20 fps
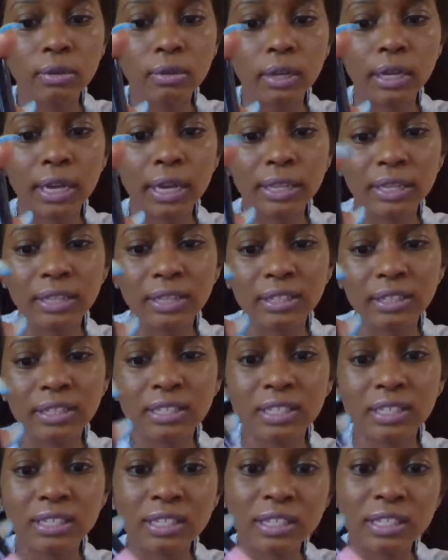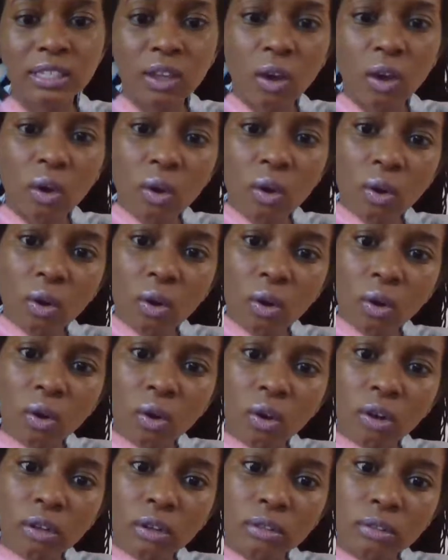And I think this is
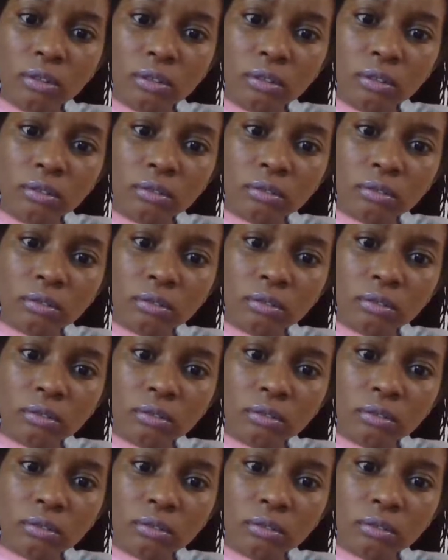called...